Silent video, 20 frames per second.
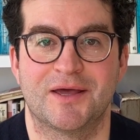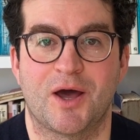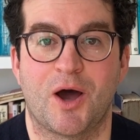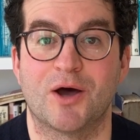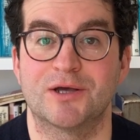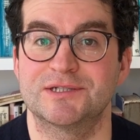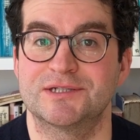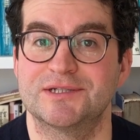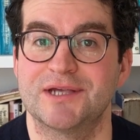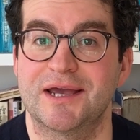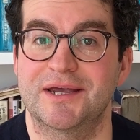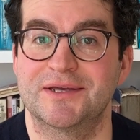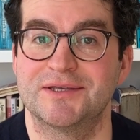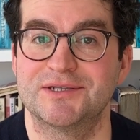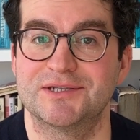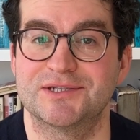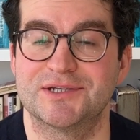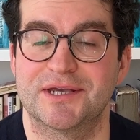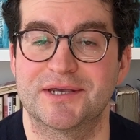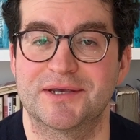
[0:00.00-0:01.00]
Our second
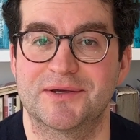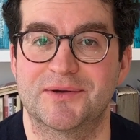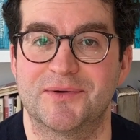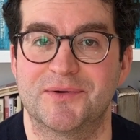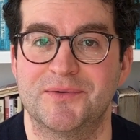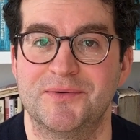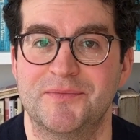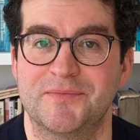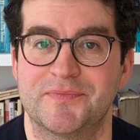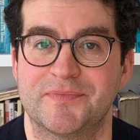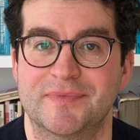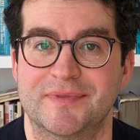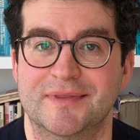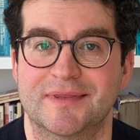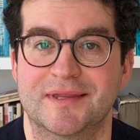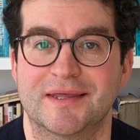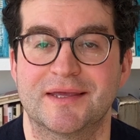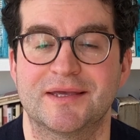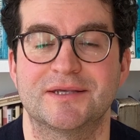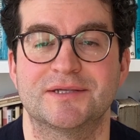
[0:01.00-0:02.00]
single
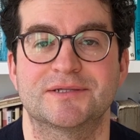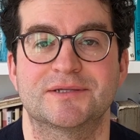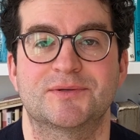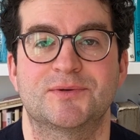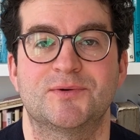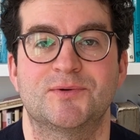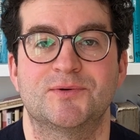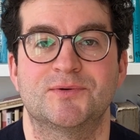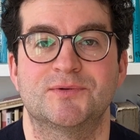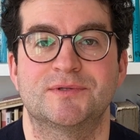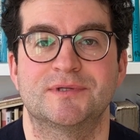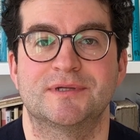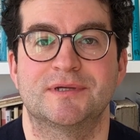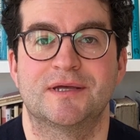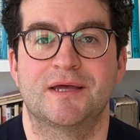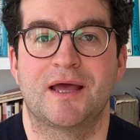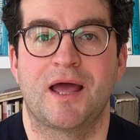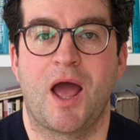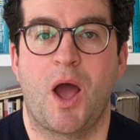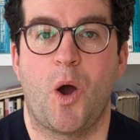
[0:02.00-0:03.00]
is called
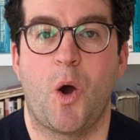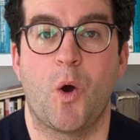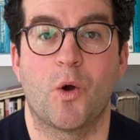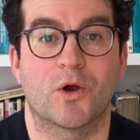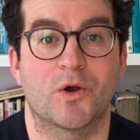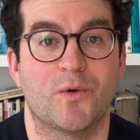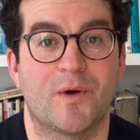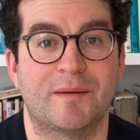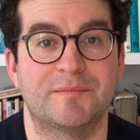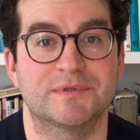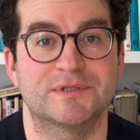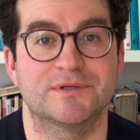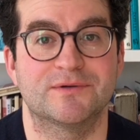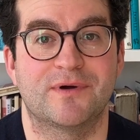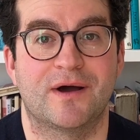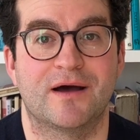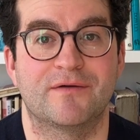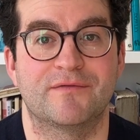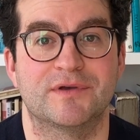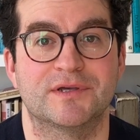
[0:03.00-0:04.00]
O Quam
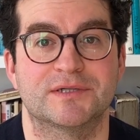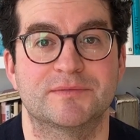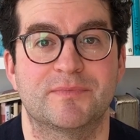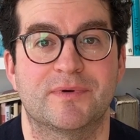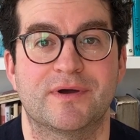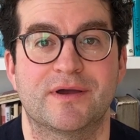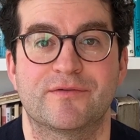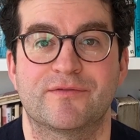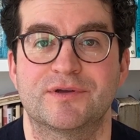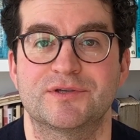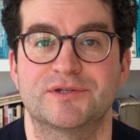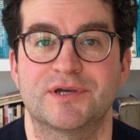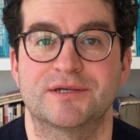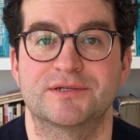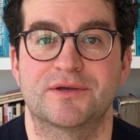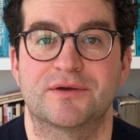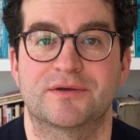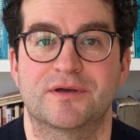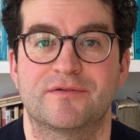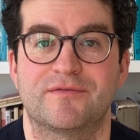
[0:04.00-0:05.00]
Suavis by
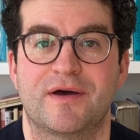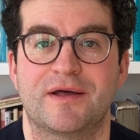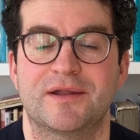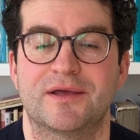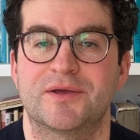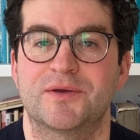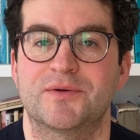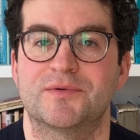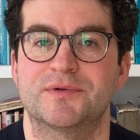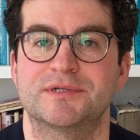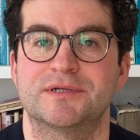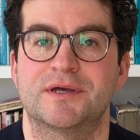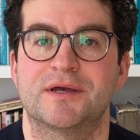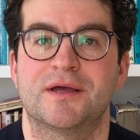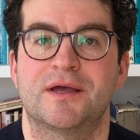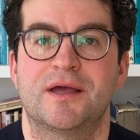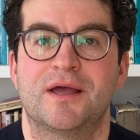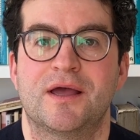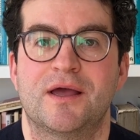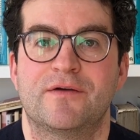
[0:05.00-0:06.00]
Francesco Cavalli, who was a
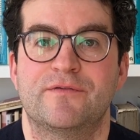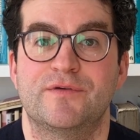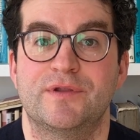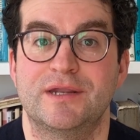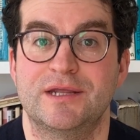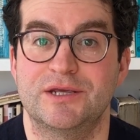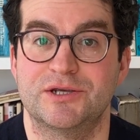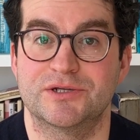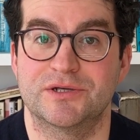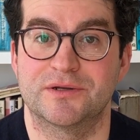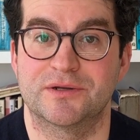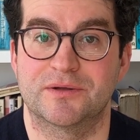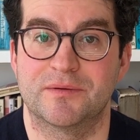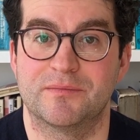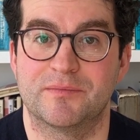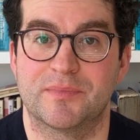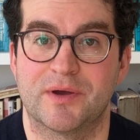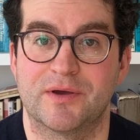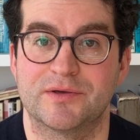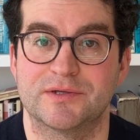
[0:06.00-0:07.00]
Venetian
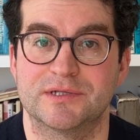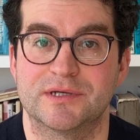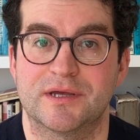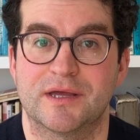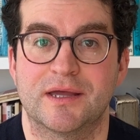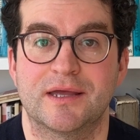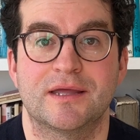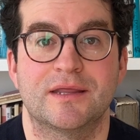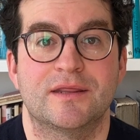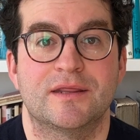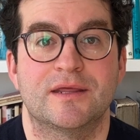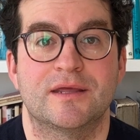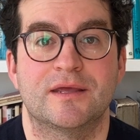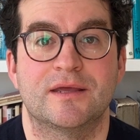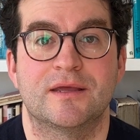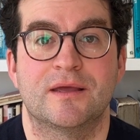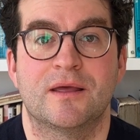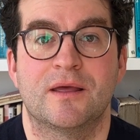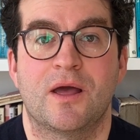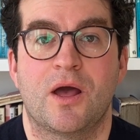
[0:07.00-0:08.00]
composer in
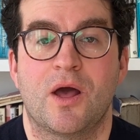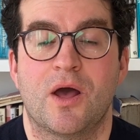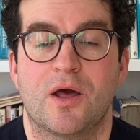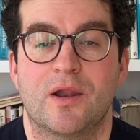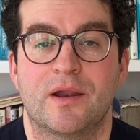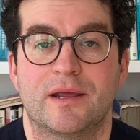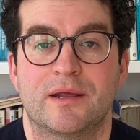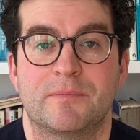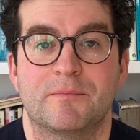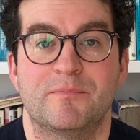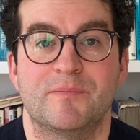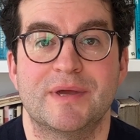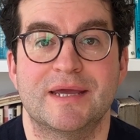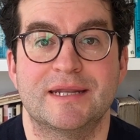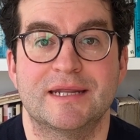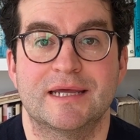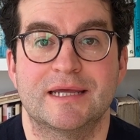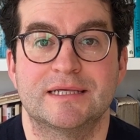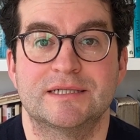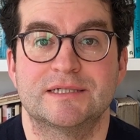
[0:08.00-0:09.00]
the early and
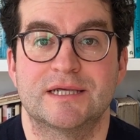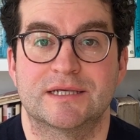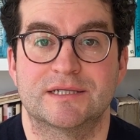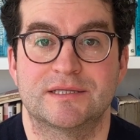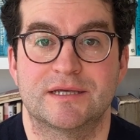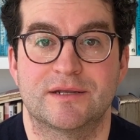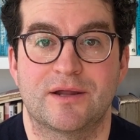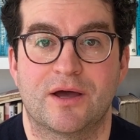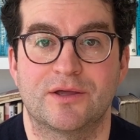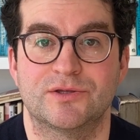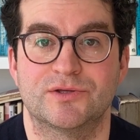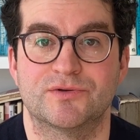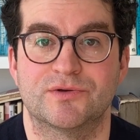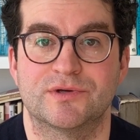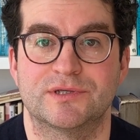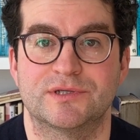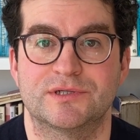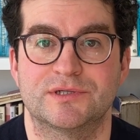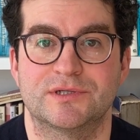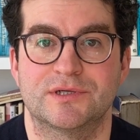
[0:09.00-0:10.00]
mid
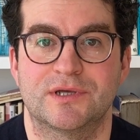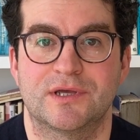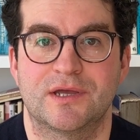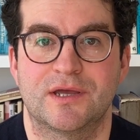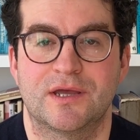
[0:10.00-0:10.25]
1600s.